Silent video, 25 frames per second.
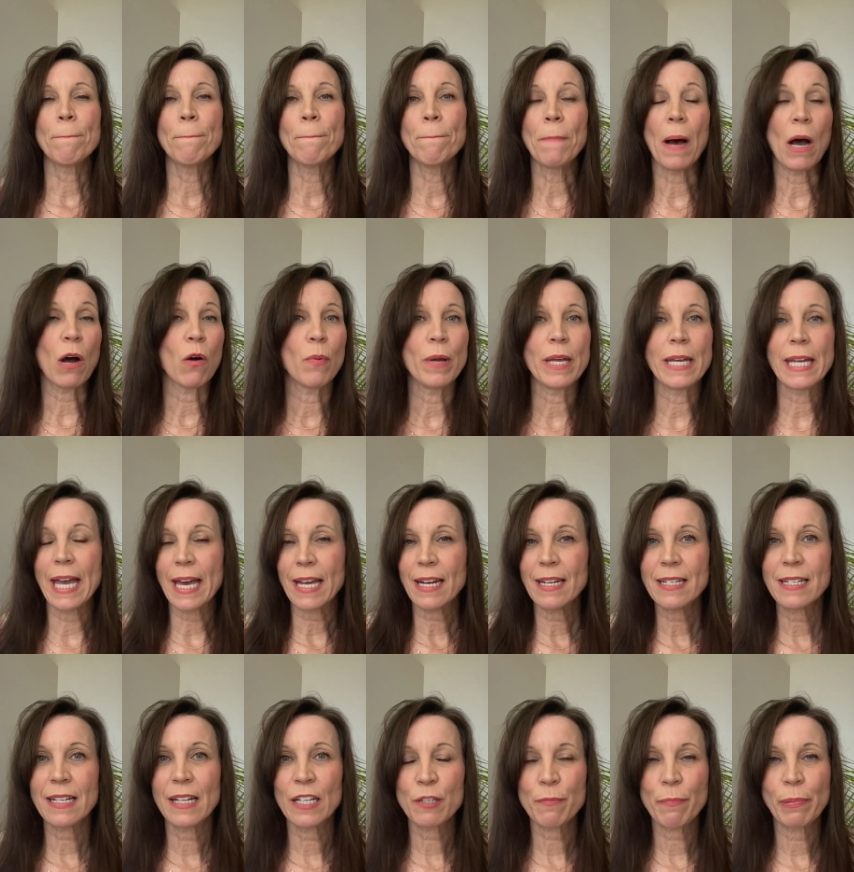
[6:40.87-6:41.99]
but we get
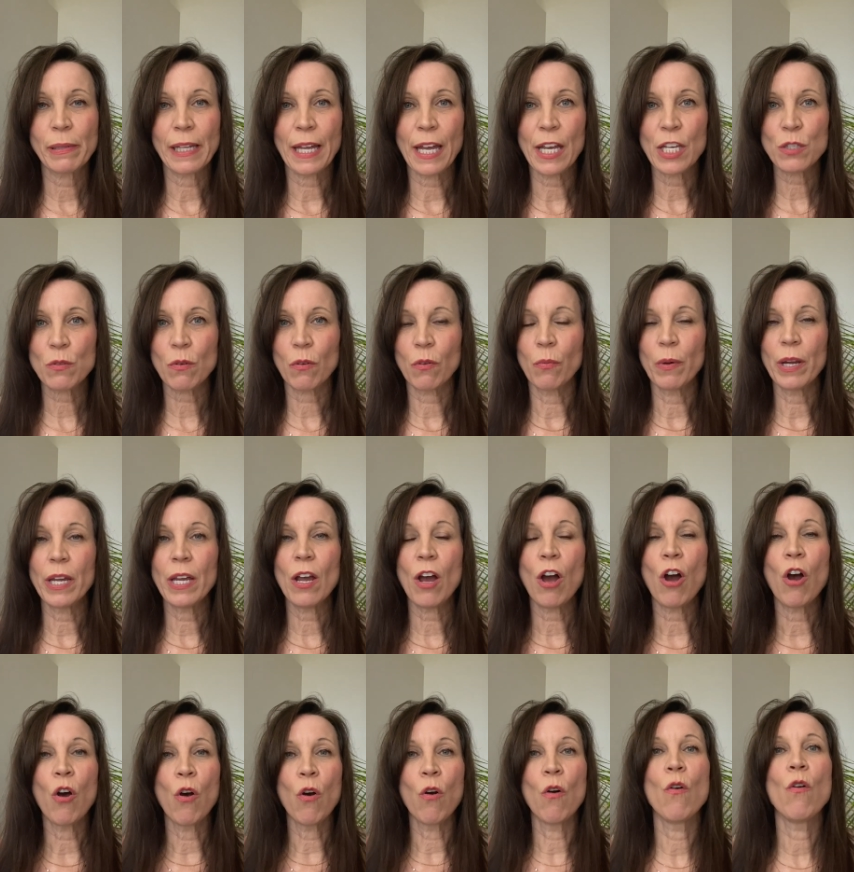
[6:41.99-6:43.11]
into this place where we
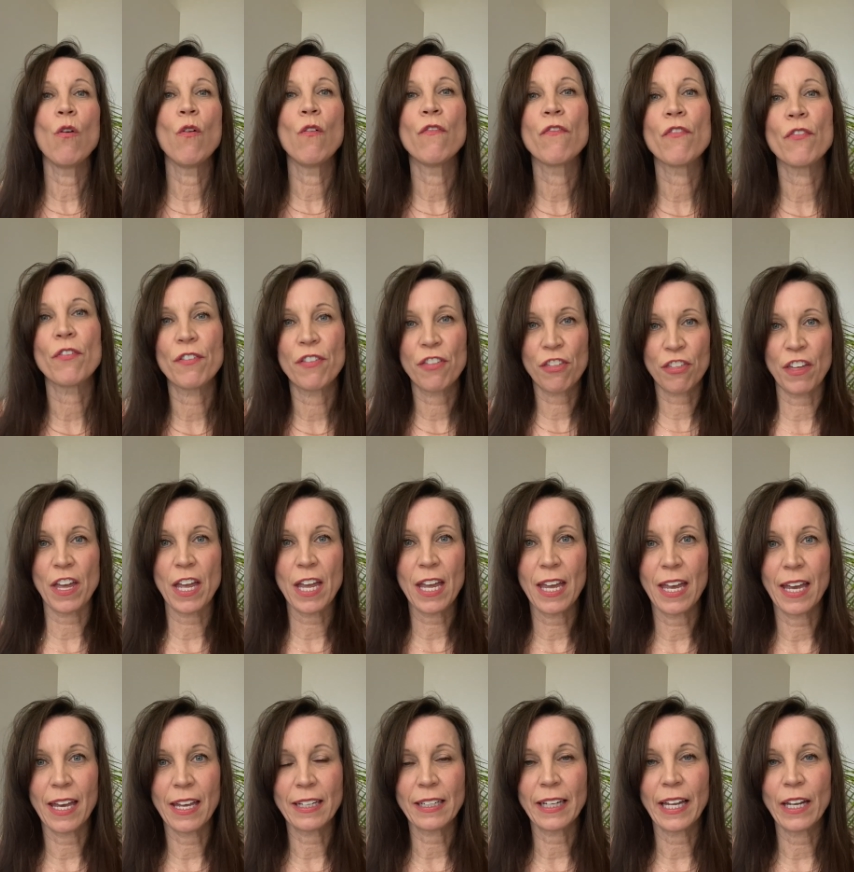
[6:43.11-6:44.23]
overthink
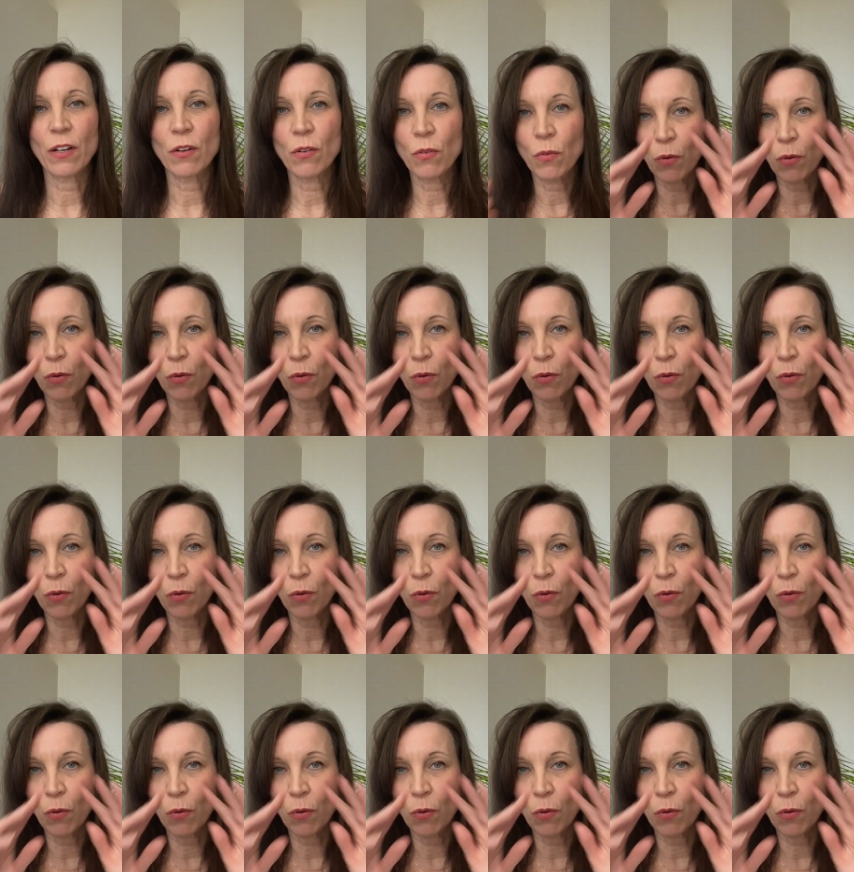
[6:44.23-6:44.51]
it like